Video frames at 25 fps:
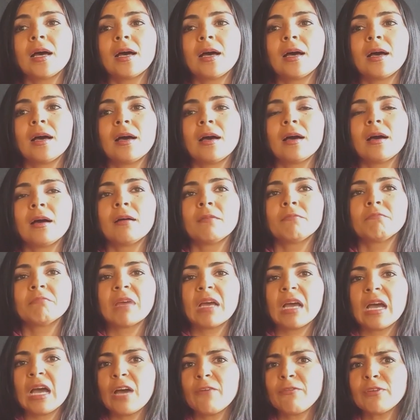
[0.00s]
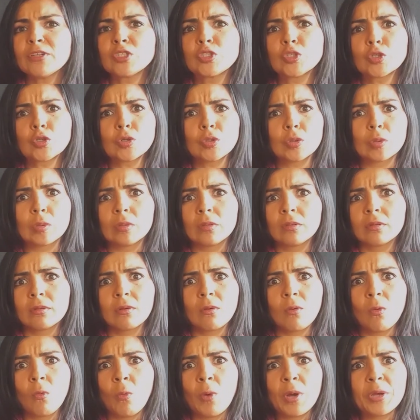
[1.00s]
Have a journal,
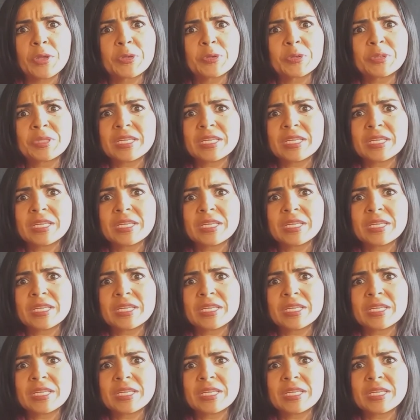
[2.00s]
what